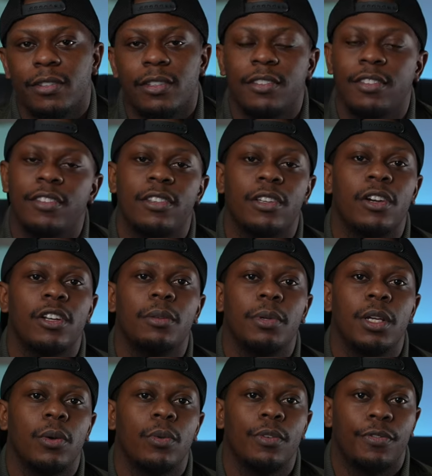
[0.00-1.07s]
This isn't gonna
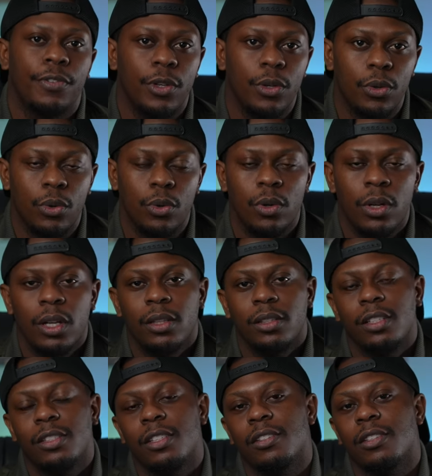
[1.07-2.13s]
be a review.
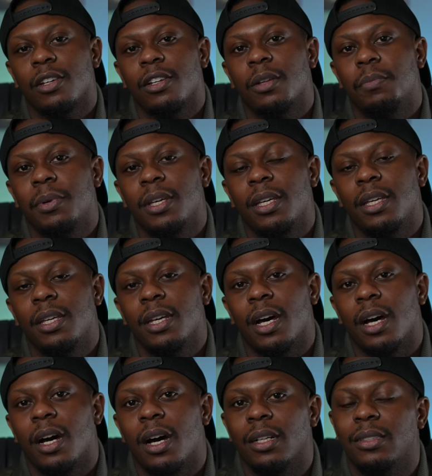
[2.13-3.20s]
This isn't gonna be
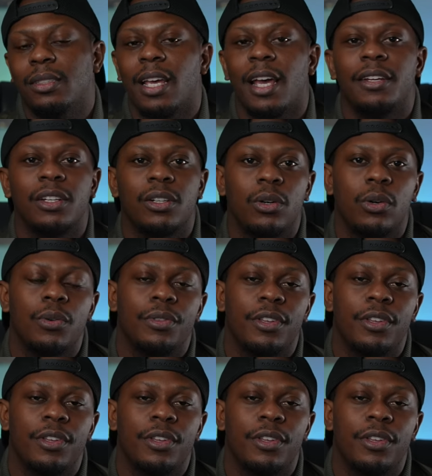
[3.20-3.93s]
technical.